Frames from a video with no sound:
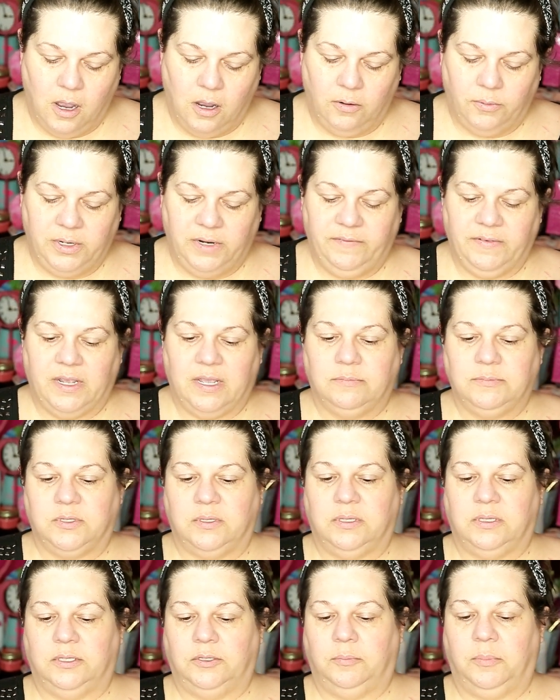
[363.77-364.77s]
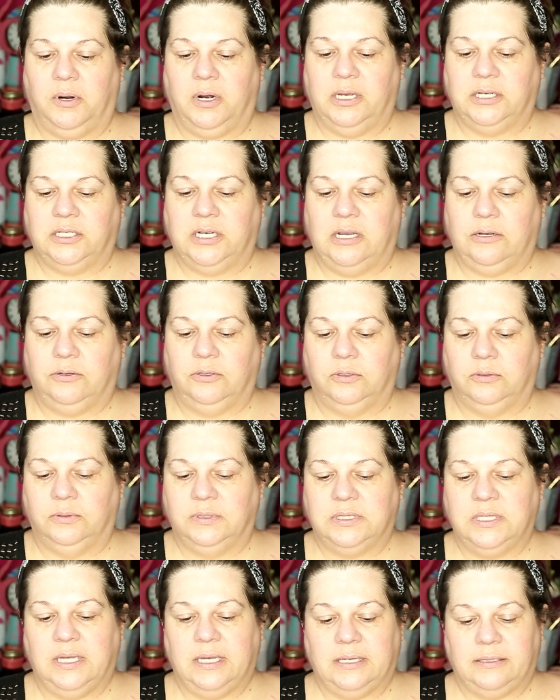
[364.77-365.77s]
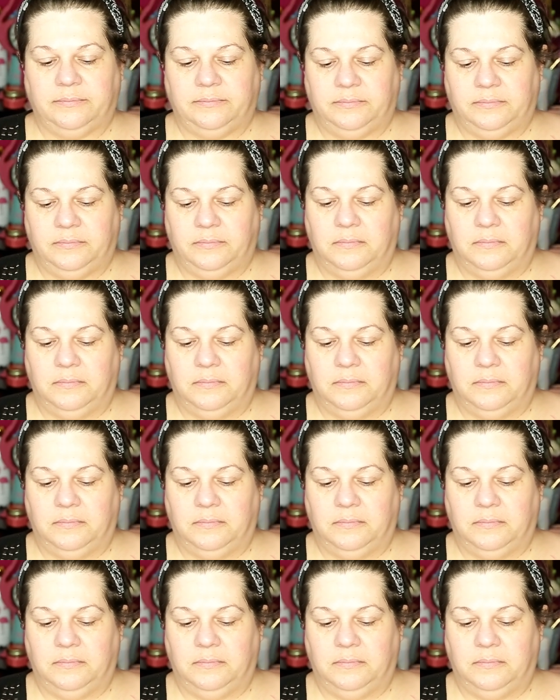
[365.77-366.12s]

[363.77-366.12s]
oh, it even comes with a little brush. How cool was that?